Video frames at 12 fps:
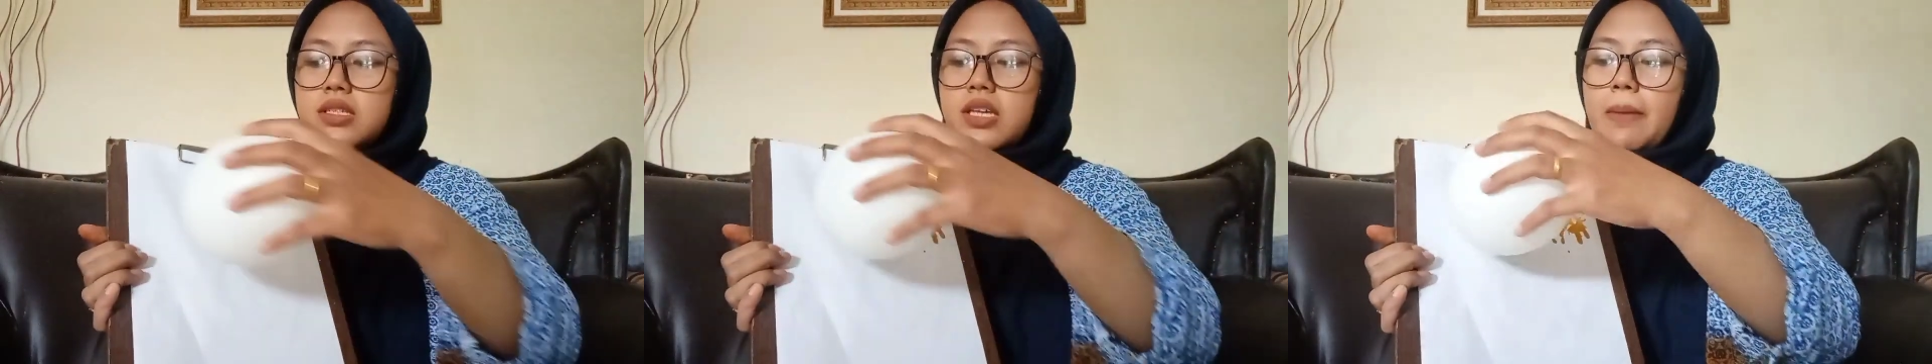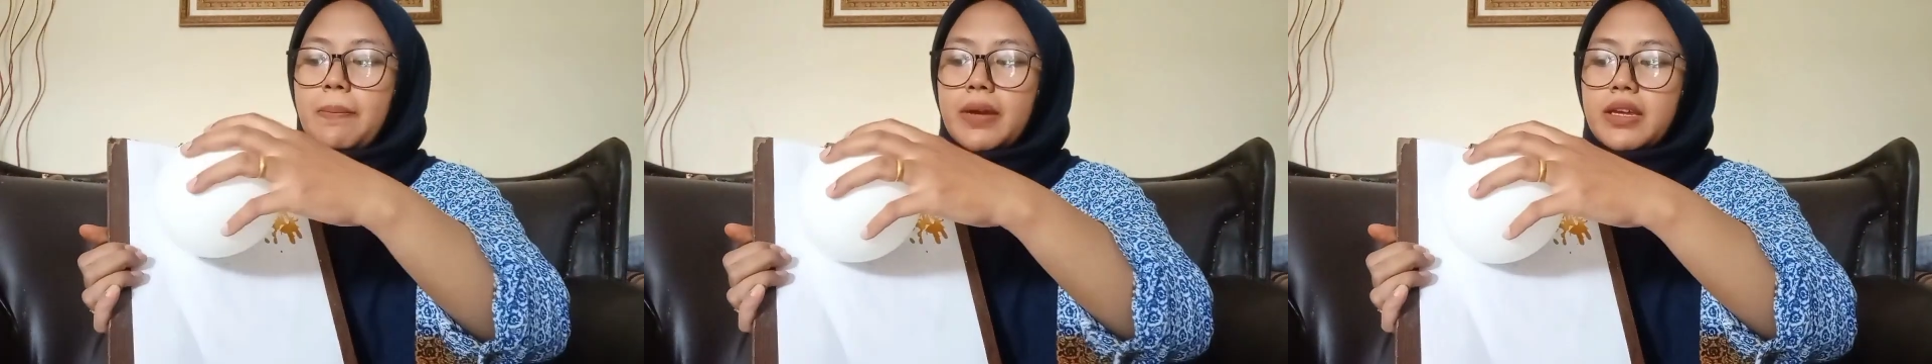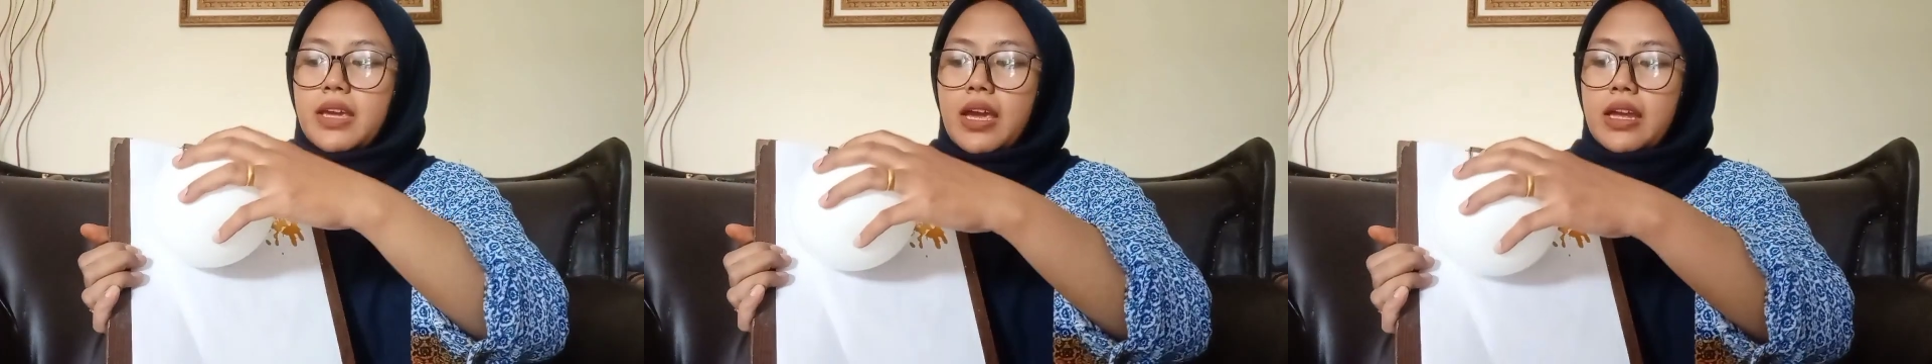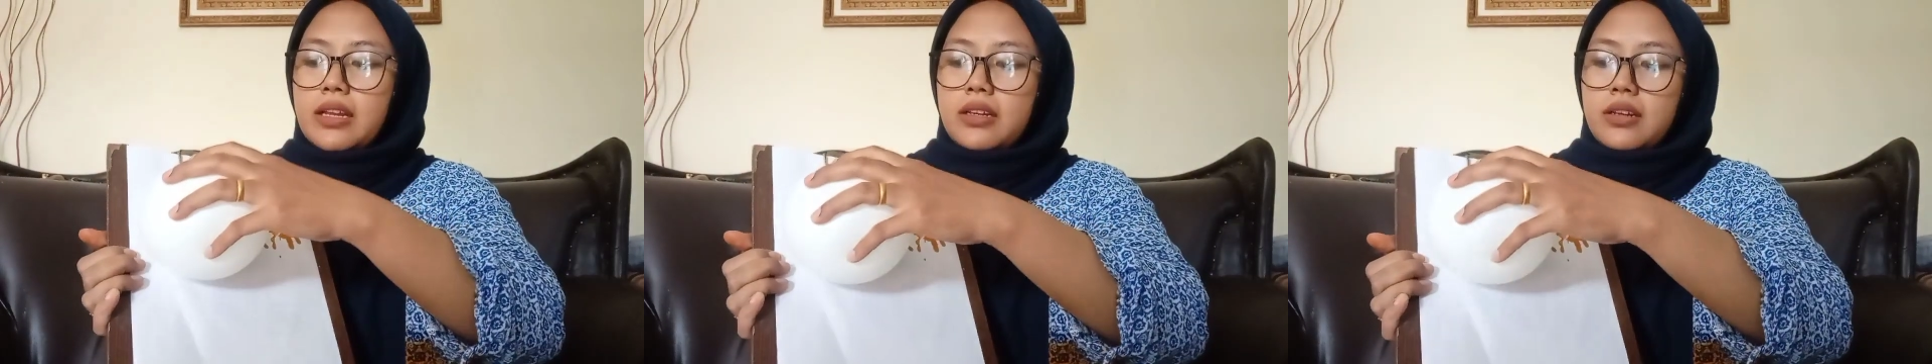Tap
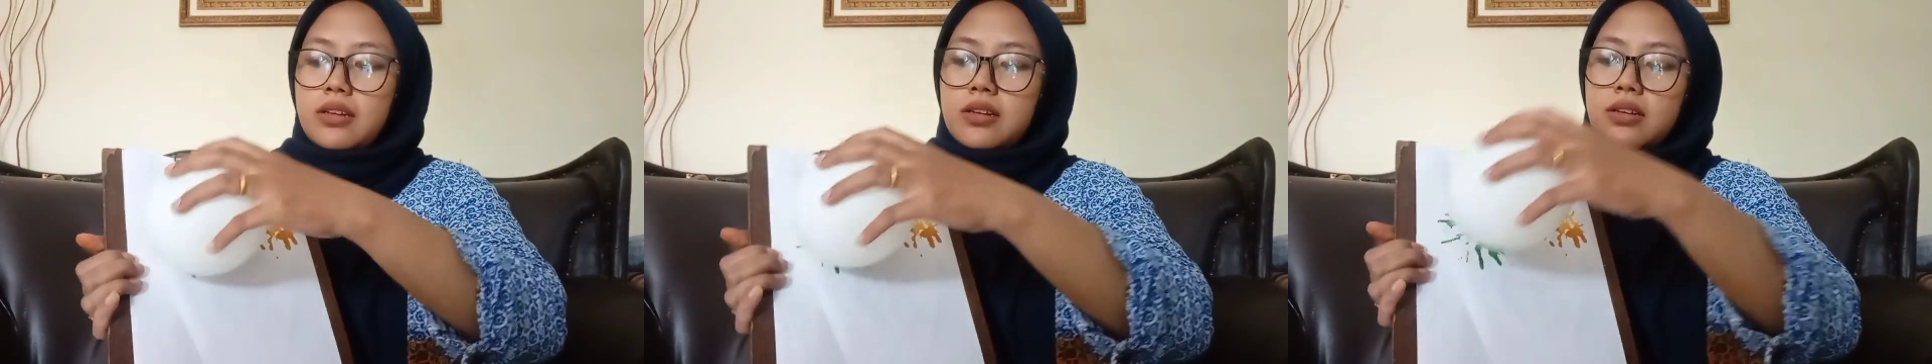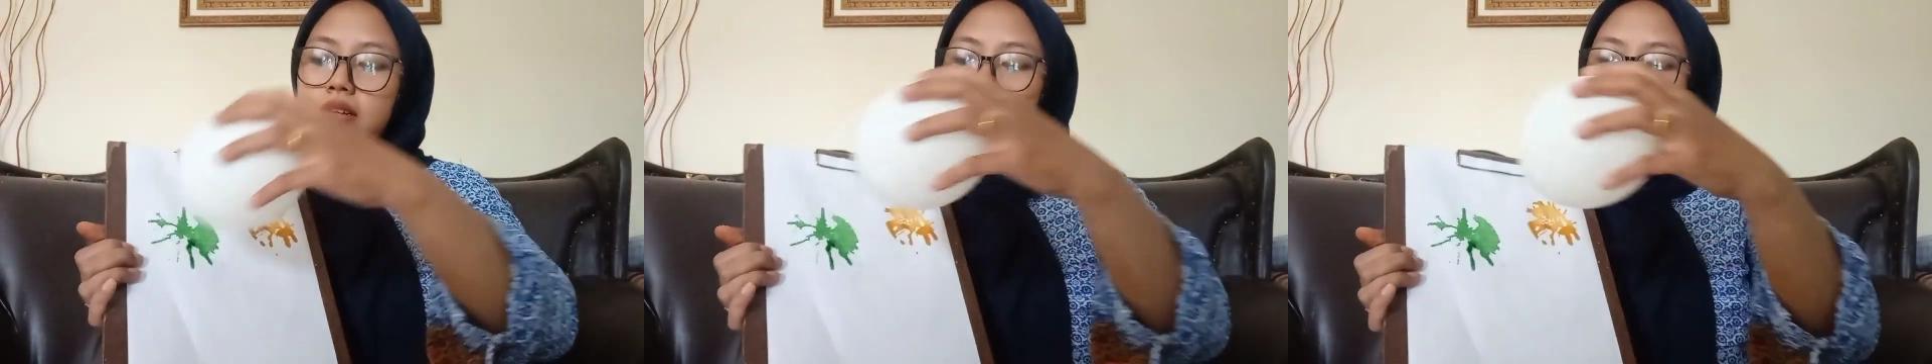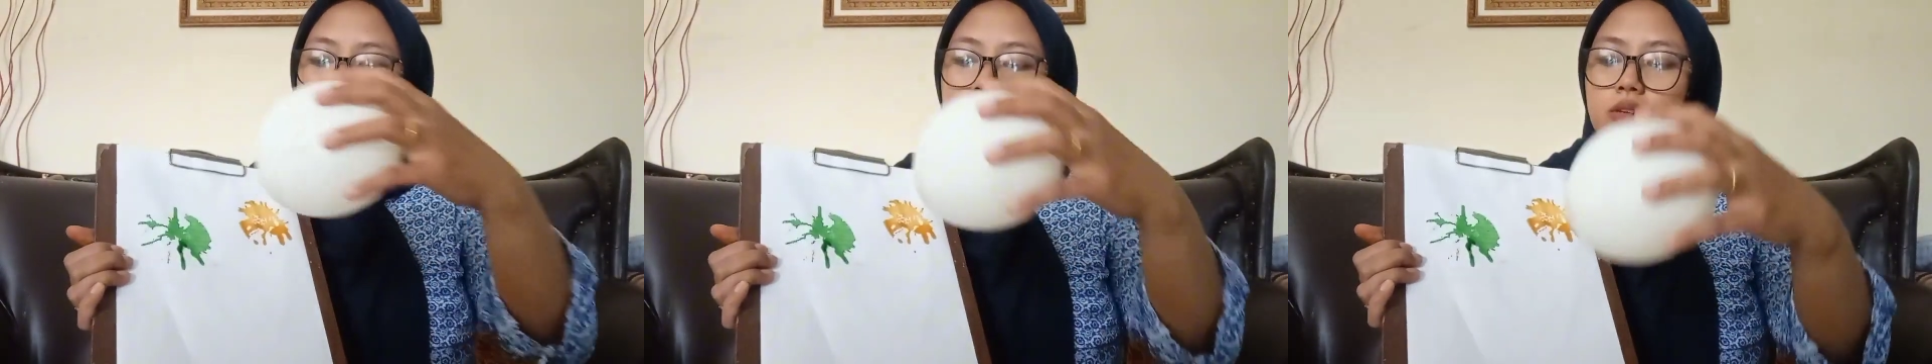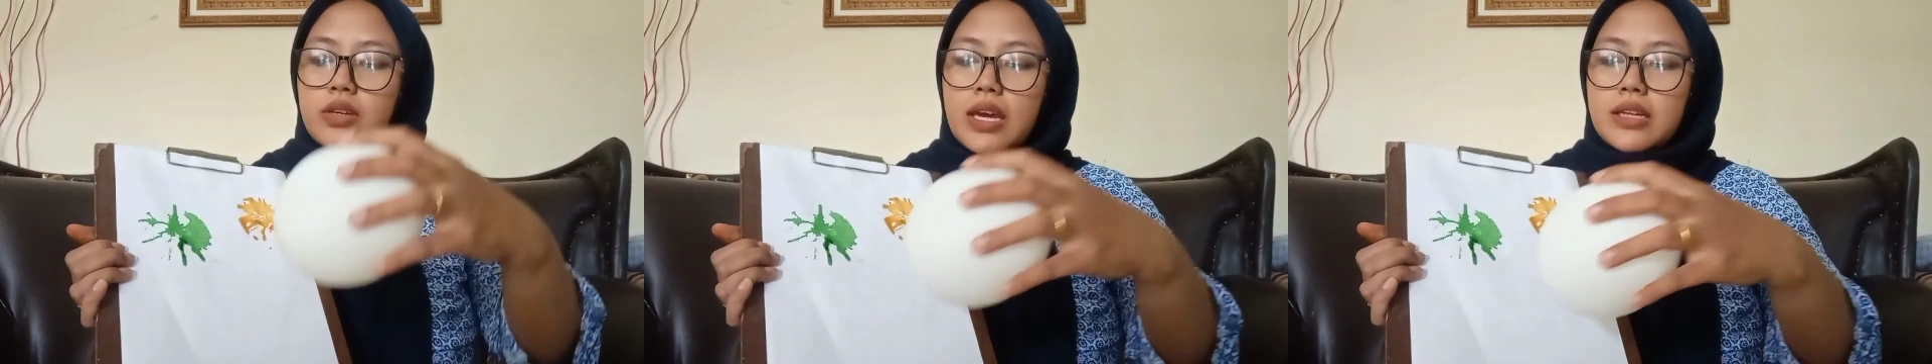again.
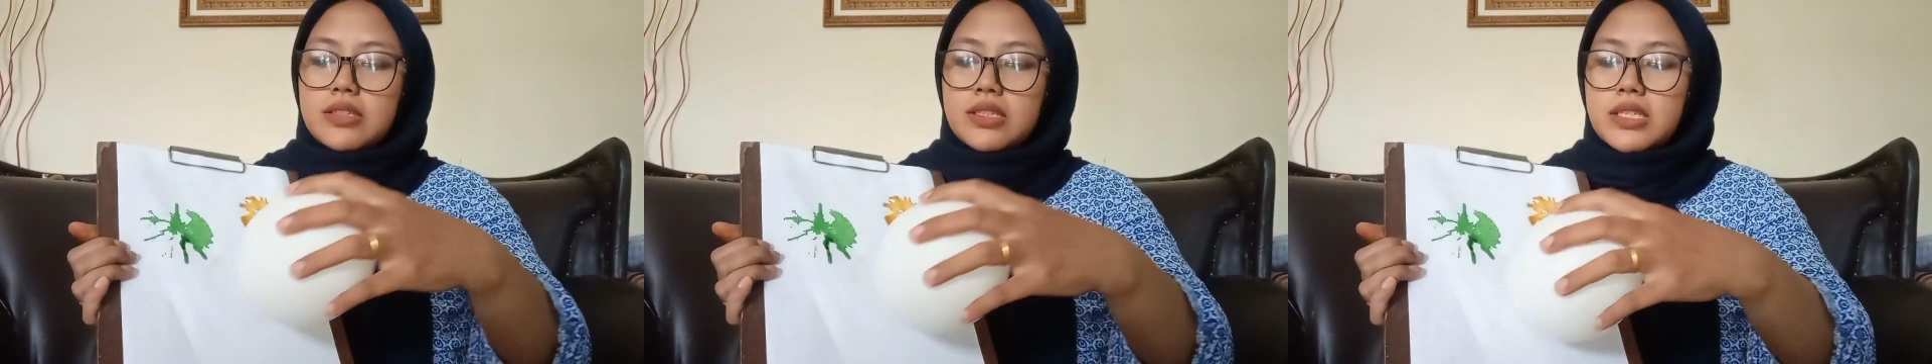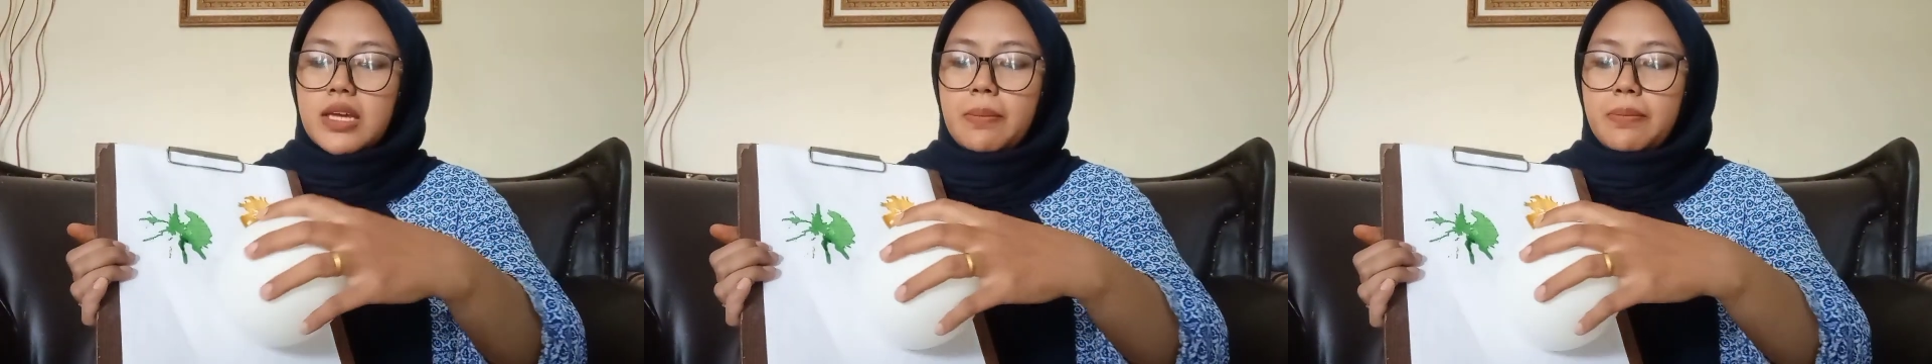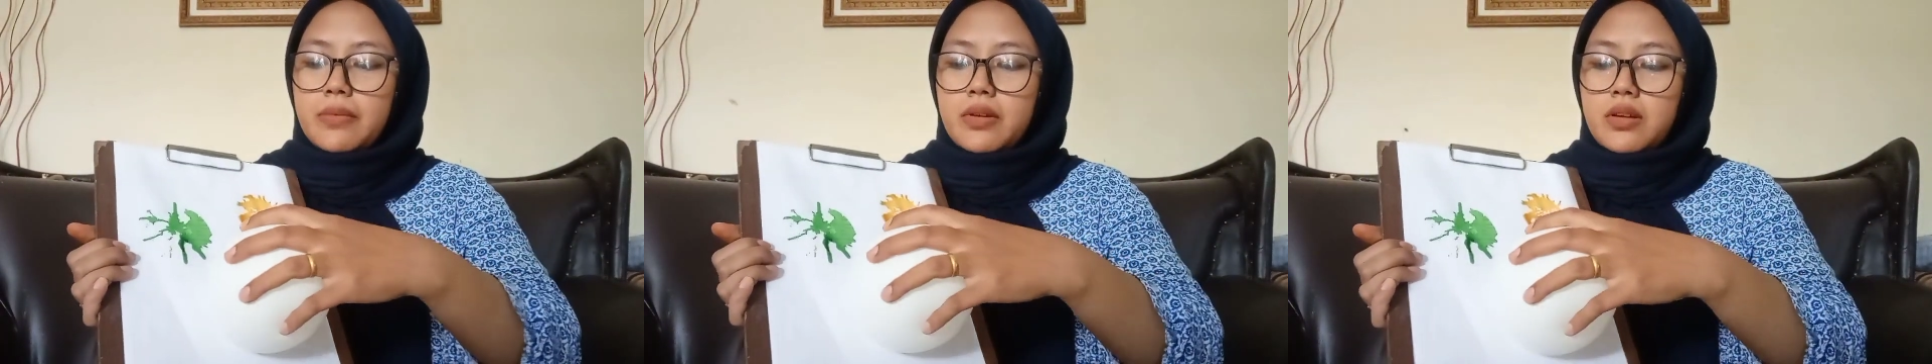You can tap